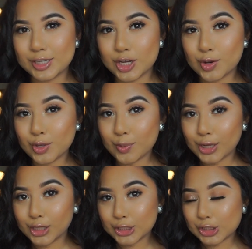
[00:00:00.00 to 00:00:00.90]
You know, you want
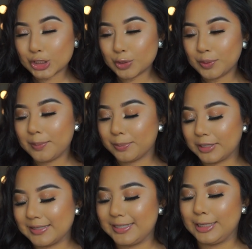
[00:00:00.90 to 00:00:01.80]
to look dewy,
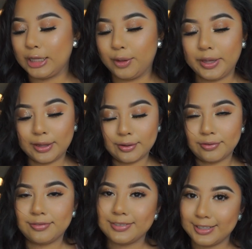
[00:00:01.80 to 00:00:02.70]
bronzy, glowy,
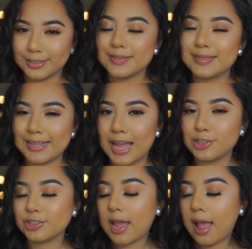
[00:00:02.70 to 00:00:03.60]
you know,
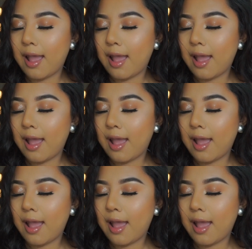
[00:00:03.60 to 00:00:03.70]
snatch.